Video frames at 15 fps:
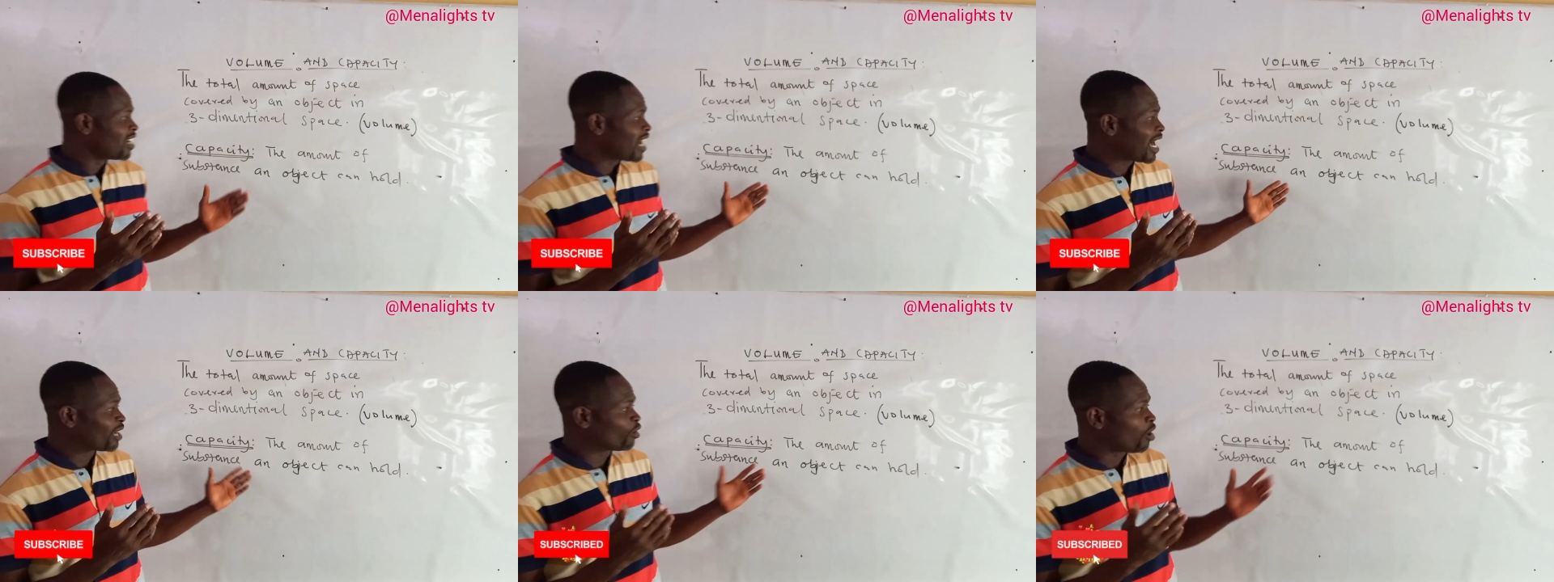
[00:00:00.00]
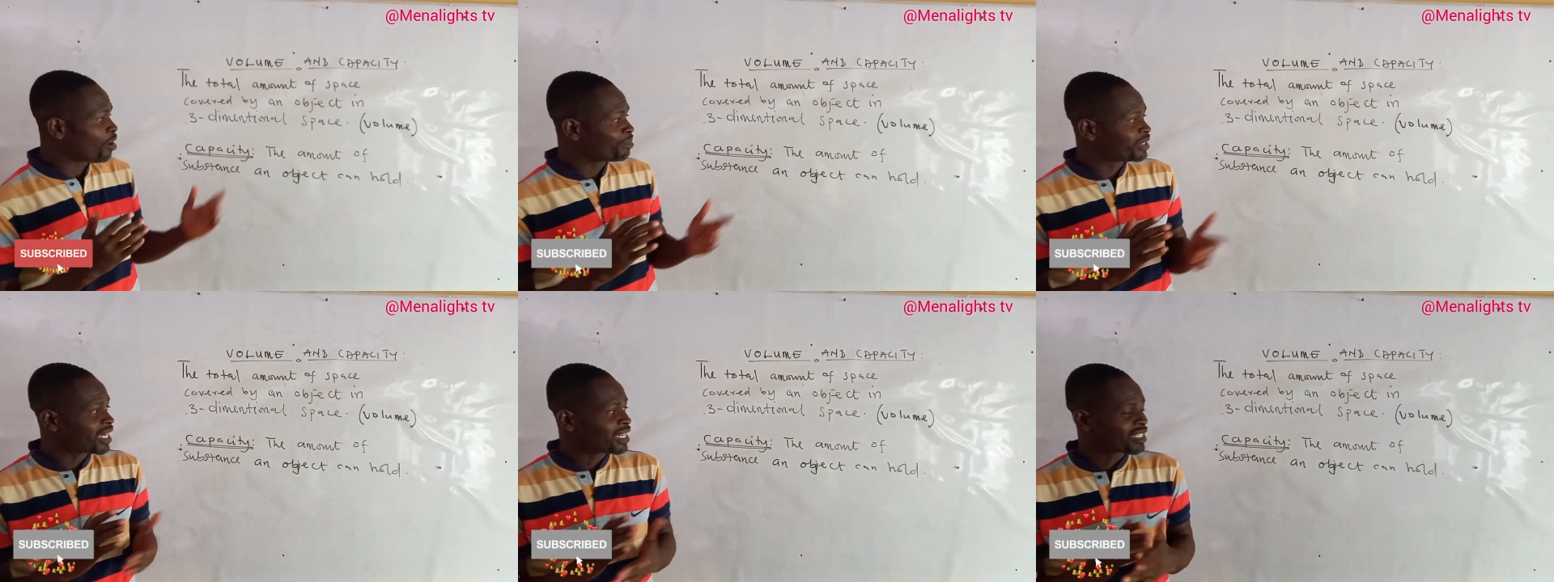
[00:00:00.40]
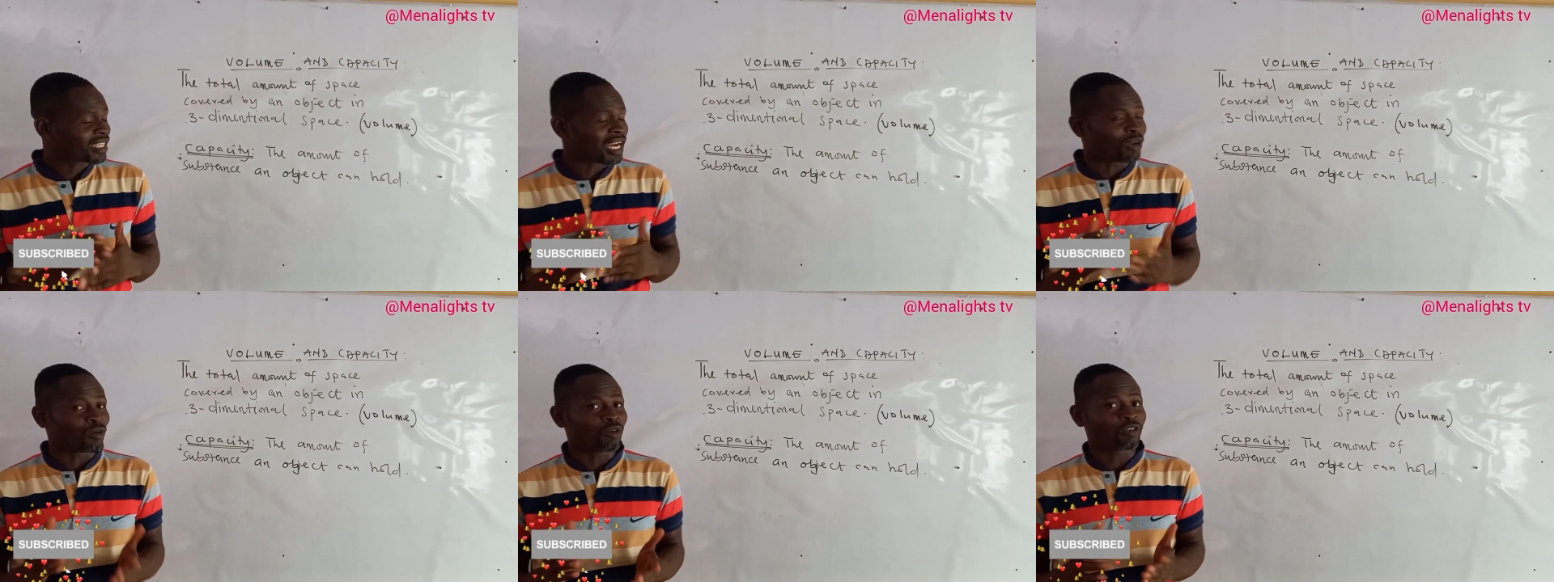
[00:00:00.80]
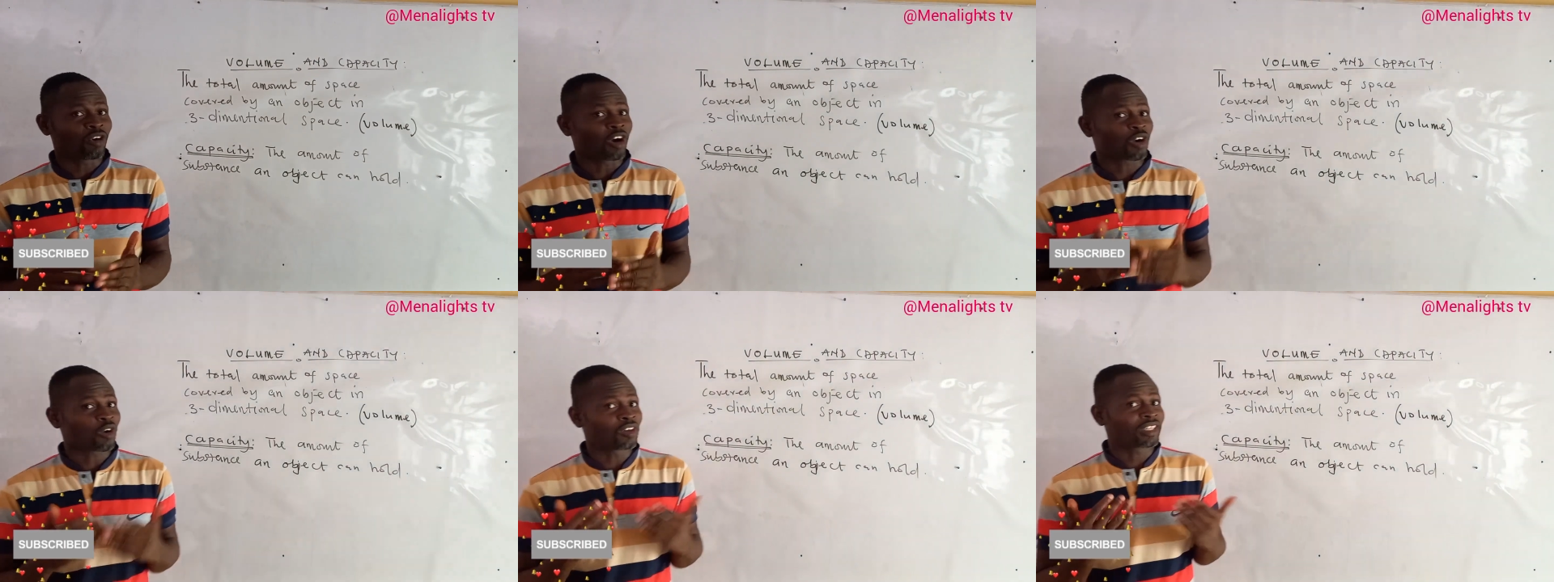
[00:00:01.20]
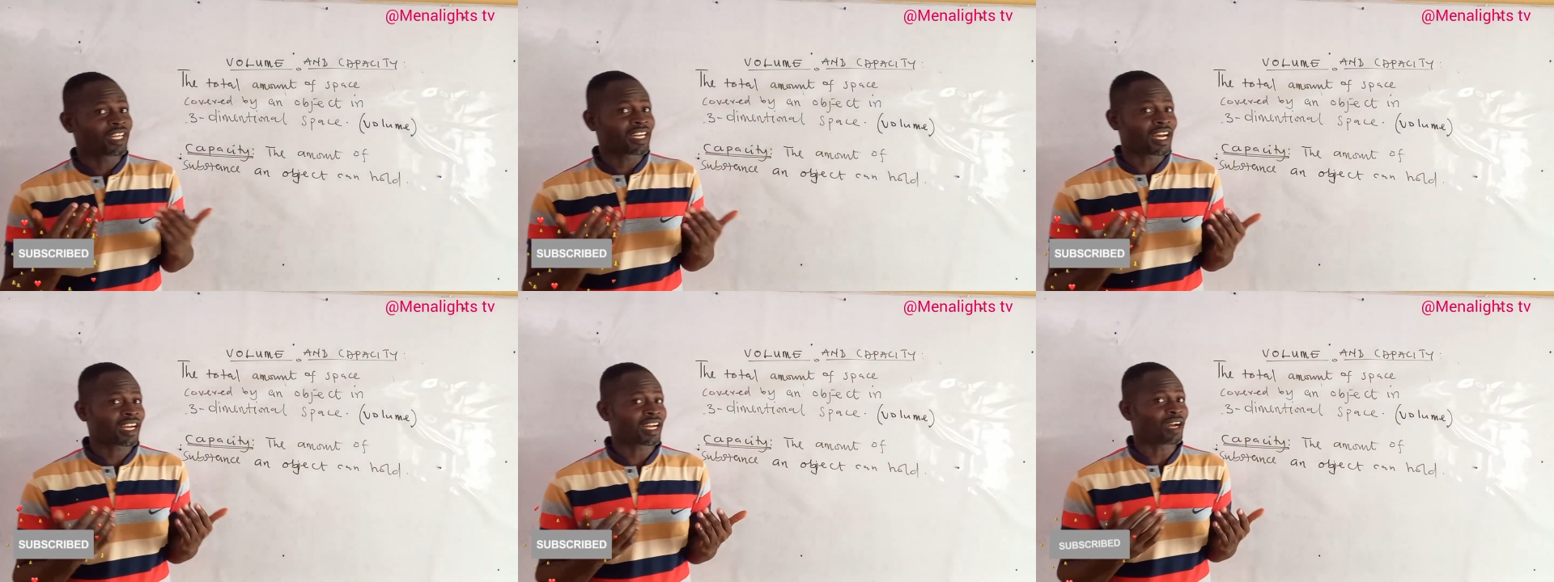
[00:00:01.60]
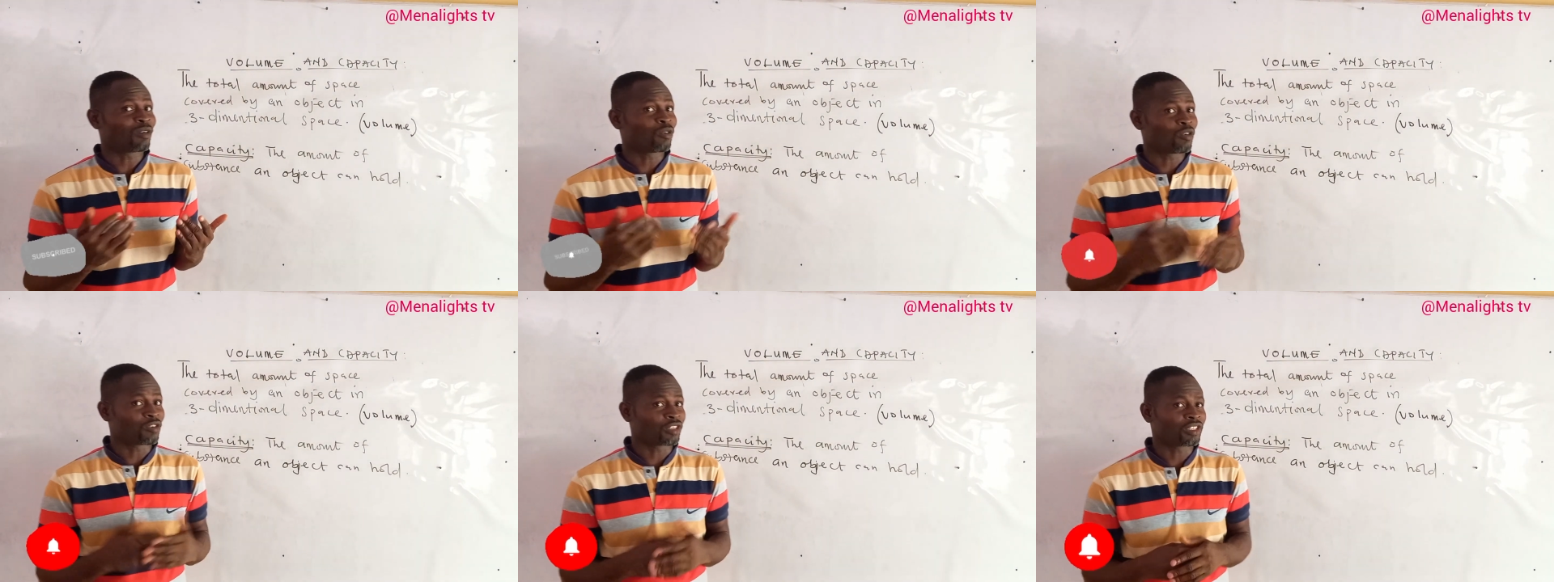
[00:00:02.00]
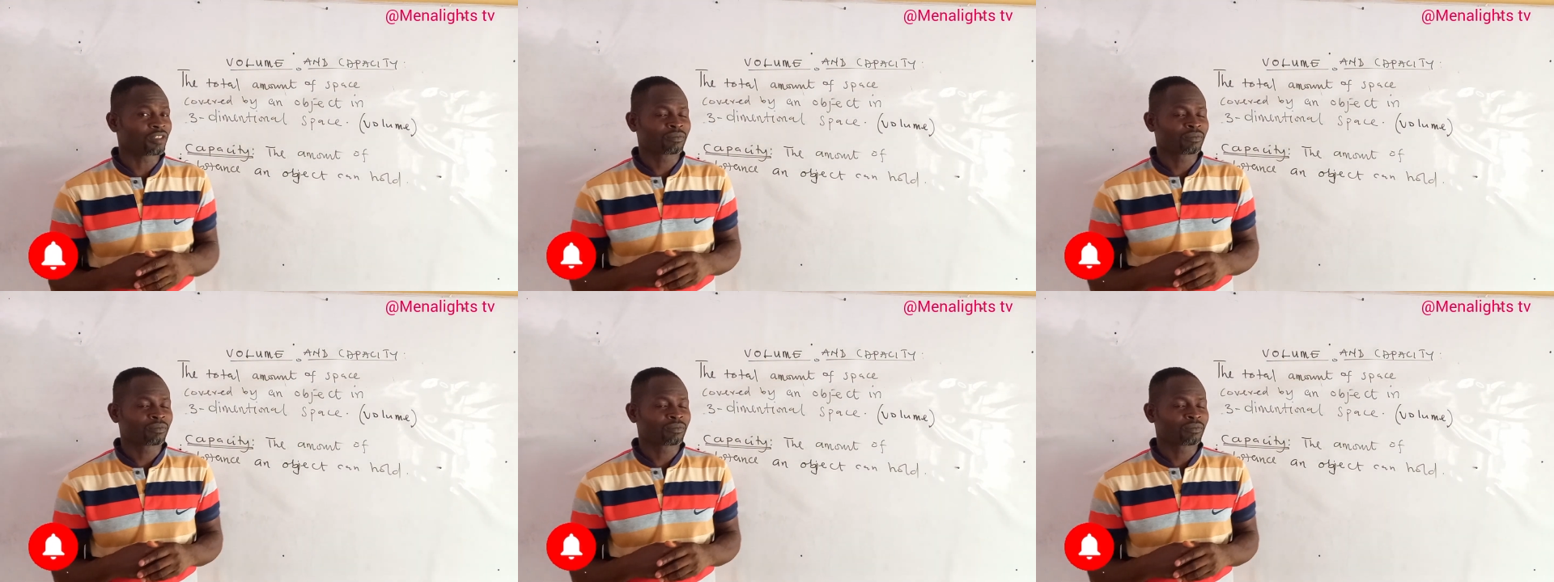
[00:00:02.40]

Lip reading: an object can hold or container can hold.